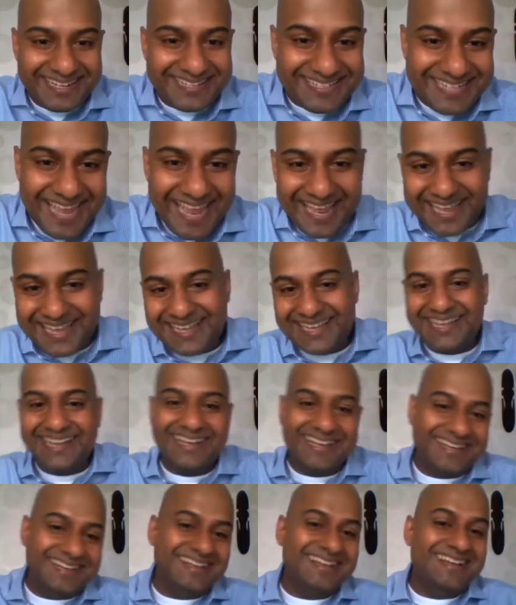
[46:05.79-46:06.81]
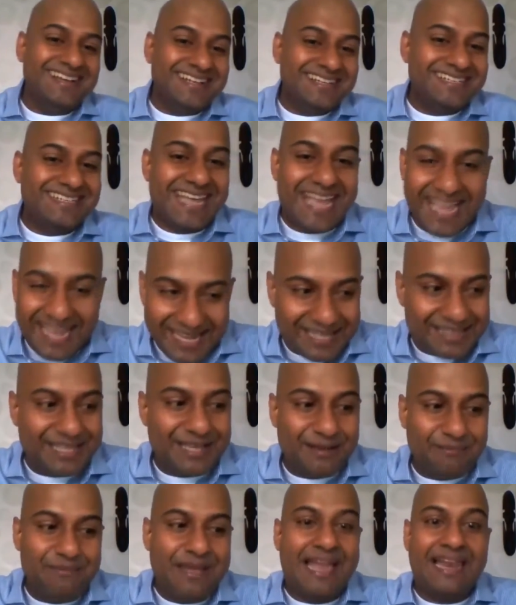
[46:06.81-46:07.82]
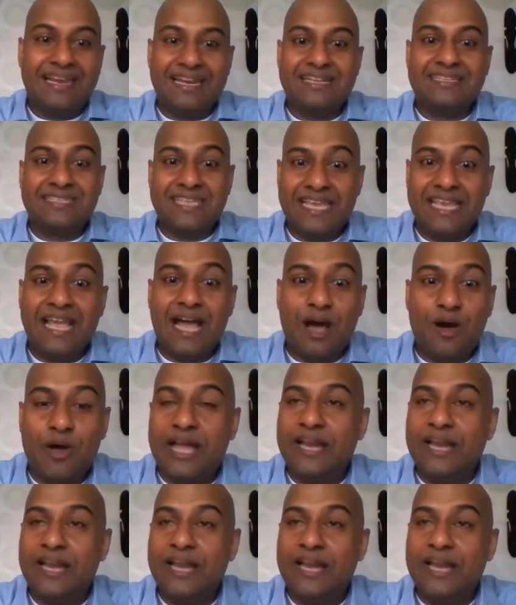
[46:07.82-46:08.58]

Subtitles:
take take the ballot and see how.